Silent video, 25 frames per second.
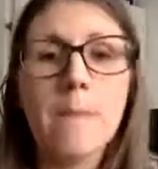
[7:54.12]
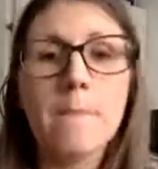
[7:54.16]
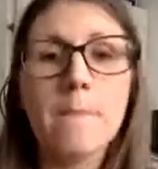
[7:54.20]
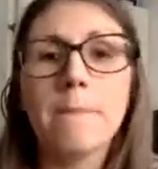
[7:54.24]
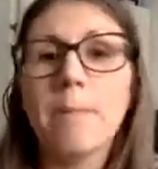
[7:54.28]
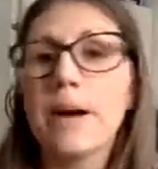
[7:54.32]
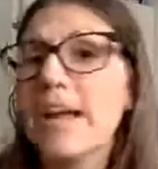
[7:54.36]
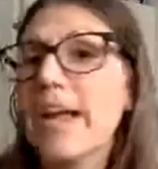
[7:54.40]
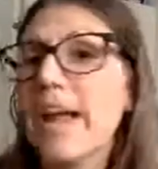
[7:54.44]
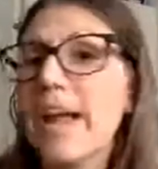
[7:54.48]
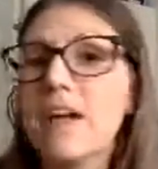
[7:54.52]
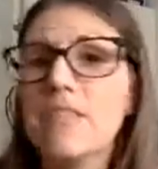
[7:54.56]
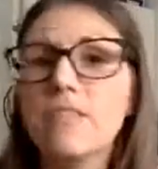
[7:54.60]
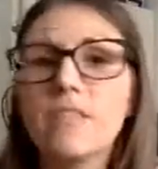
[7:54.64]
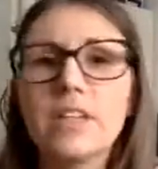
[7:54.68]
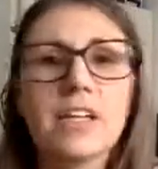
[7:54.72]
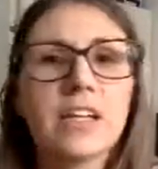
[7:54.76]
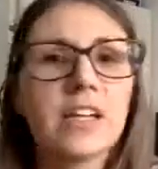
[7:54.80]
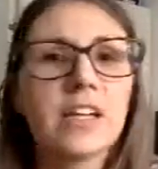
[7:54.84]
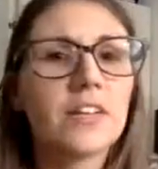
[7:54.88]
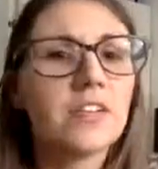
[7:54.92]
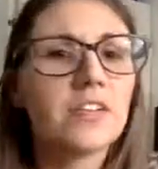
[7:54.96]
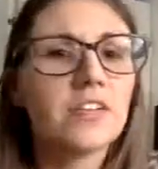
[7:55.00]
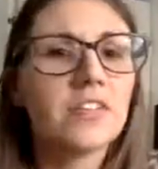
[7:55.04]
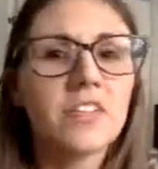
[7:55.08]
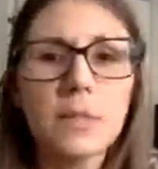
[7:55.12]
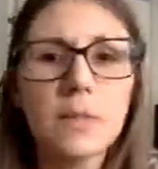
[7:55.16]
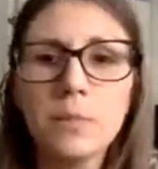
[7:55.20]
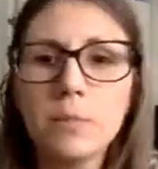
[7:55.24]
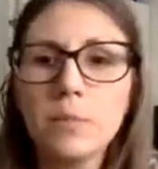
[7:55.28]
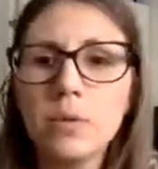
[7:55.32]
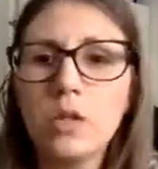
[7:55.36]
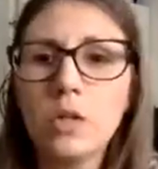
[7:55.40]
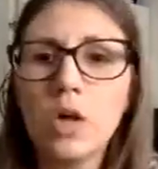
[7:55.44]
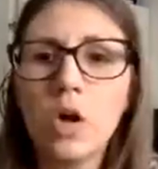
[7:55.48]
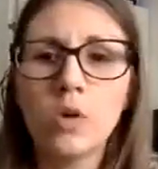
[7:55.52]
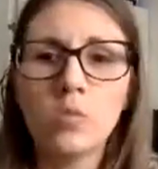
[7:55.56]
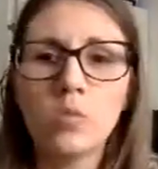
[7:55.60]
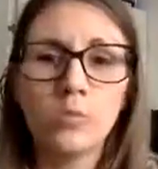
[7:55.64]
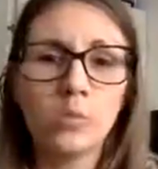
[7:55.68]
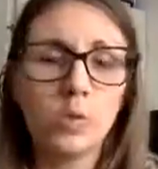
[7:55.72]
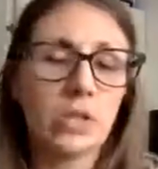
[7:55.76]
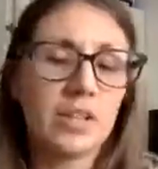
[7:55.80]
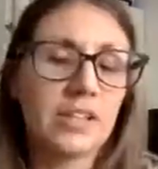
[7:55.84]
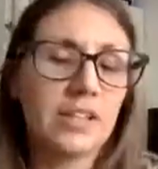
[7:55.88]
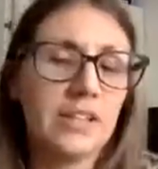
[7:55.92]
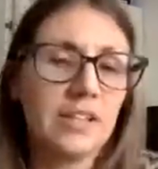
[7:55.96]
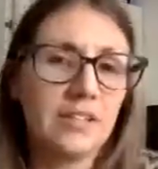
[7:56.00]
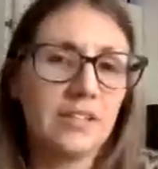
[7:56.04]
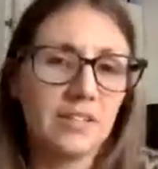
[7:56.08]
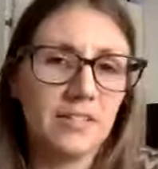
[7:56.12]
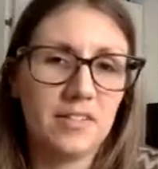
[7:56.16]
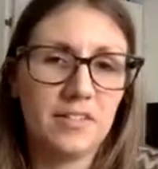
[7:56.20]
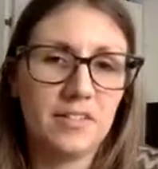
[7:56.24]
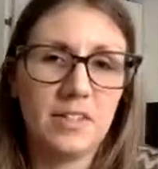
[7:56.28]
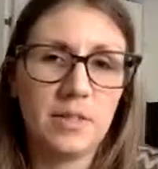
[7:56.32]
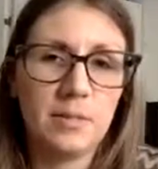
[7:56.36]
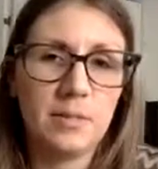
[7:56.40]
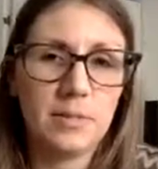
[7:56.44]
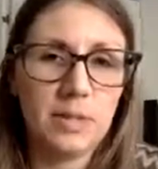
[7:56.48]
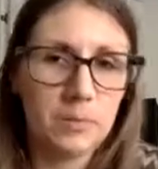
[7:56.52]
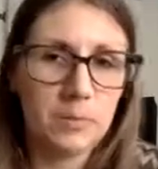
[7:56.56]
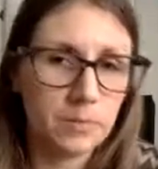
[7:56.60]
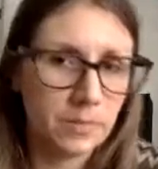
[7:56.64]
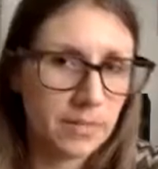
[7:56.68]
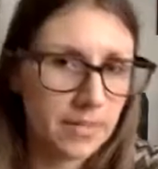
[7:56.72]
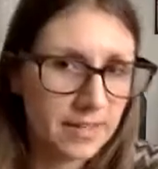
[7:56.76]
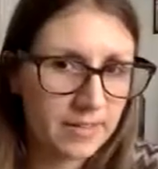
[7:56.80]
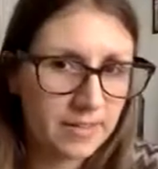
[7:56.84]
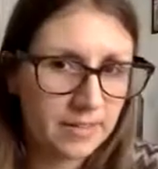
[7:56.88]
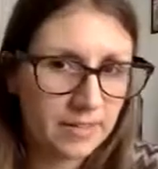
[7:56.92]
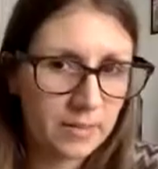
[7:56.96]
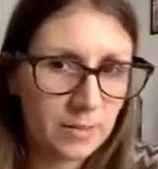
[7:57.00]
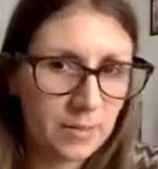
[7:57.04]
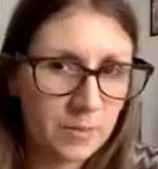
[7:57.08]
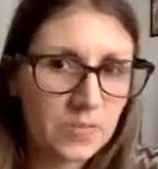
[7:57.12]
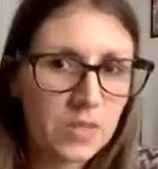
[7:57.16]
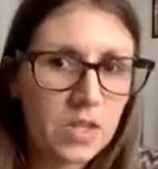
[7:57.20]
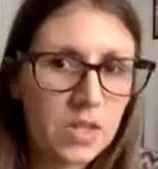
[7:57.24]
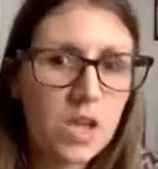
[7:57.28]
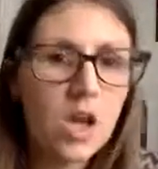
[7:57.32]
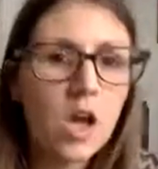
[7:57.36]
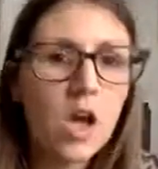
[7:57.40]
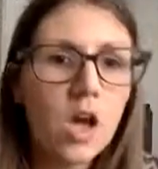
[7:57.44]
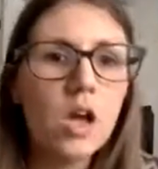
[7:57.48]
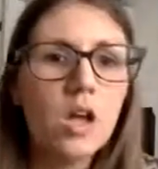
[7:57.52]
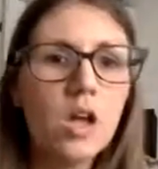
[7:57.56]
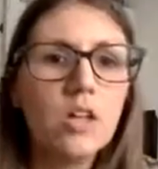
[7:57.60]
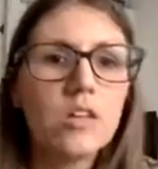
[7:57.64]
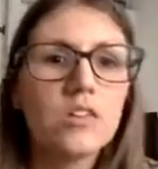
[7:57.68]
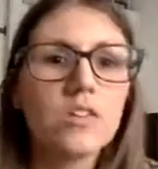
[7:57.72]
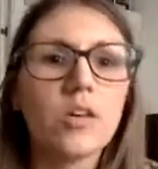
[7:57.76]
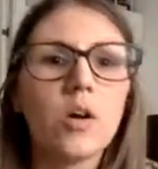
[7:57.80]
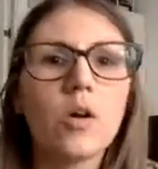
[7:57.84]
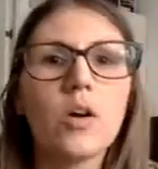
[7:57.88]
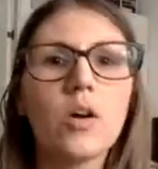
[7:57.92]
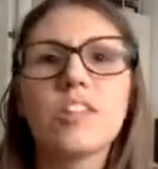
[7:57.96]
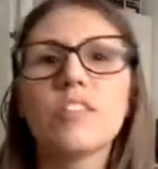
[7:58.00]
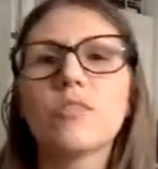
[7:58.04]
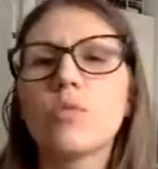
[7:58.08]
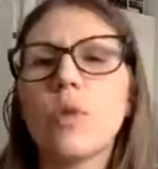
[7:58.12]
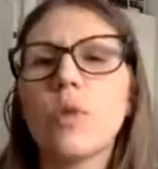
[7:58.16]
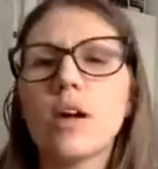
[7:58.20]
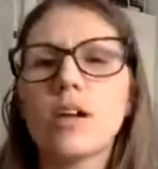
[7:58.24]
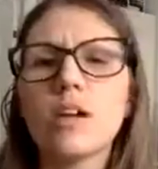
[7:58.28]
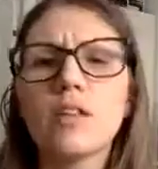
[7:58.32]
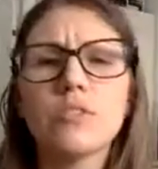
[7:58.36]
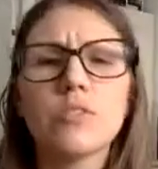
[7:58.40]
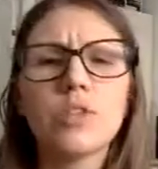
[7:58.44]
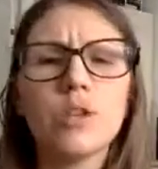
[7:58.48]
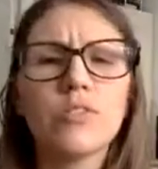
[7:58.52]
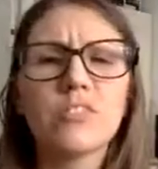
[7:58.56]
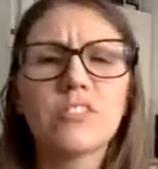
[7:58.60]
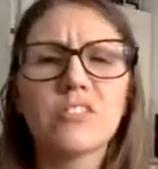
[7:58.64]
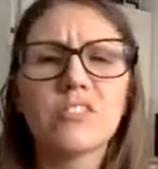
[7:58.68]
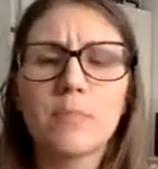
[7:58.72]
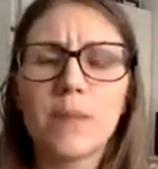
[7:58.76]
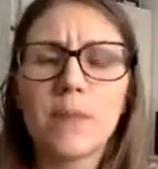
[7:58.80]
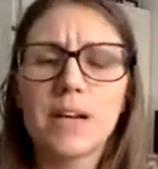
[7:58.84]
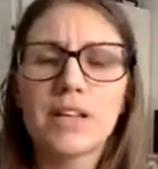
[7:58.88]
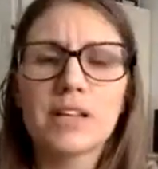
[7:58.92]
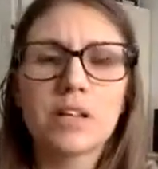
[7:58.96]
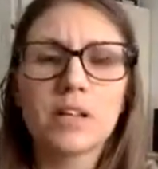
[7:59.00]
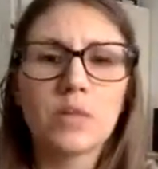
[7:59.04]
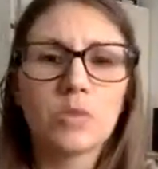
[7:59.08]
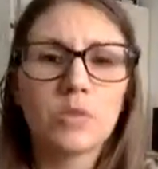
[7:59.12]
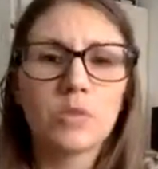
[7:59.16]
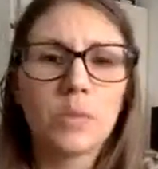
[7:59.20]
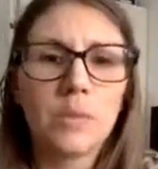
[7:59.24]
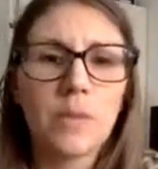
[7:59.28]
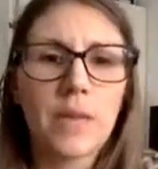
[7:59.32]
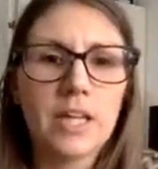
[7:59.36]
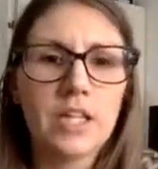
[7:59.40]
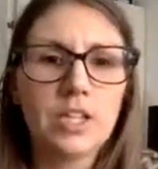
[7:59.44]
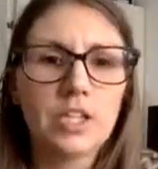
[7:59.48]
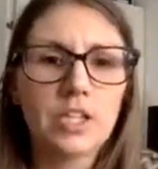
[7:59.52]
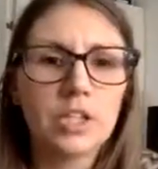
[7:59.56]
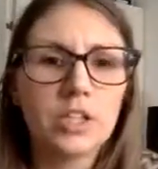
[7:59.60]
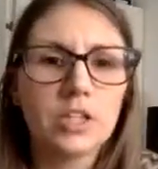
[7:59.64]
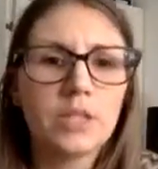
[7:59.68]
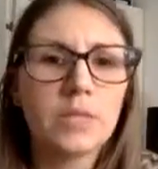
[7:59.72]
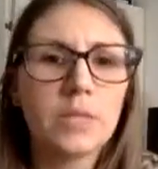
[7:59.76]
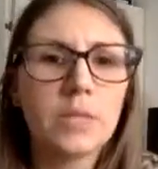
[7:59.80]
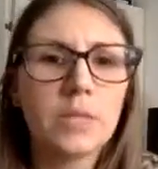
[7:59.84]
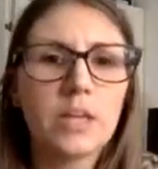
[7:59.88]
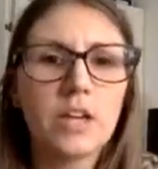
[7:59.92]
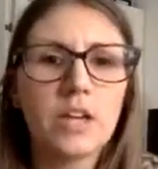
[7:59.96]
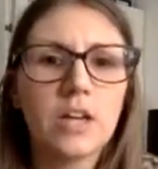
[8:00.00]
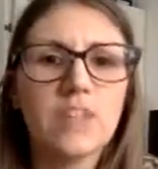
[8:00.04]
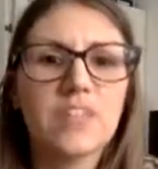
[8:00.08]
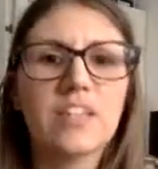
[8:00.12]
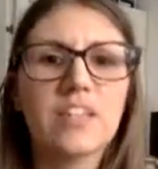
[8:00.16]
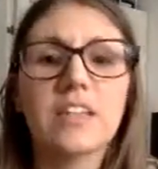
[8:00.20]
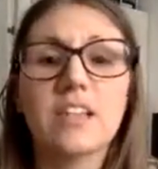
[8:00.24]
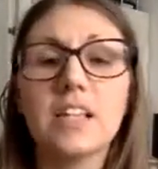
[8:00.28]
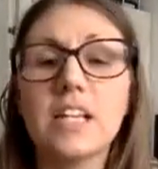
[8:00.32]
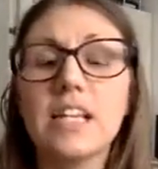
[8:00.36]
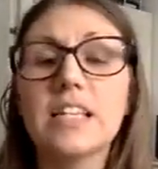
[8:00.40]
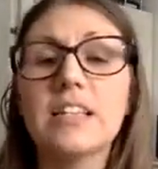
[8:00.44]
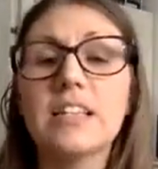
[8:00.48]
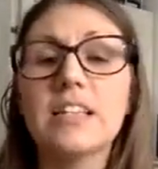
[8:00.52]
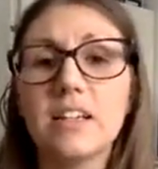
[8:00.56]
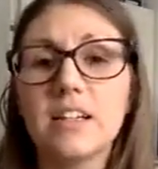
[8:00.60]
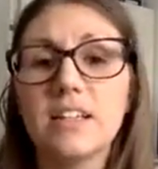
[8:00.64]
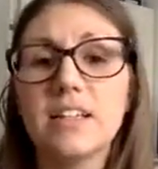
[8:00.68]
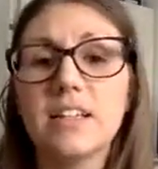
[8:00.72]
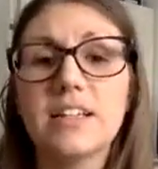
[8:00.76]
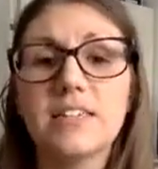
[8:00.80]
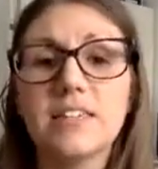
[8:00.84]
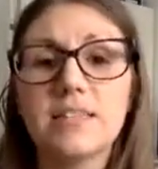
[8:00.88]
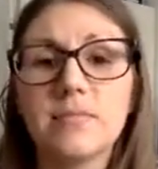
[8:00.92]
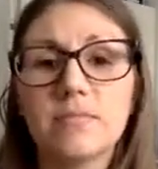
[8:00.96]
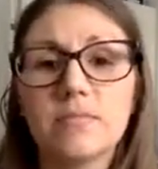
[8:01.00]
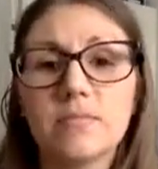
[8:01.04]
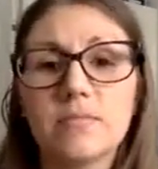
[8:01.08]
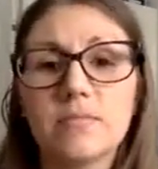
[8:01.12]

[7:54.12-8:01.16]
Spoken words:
by having a simple onboarding system in place. So it's one of those smart automation, because it literally,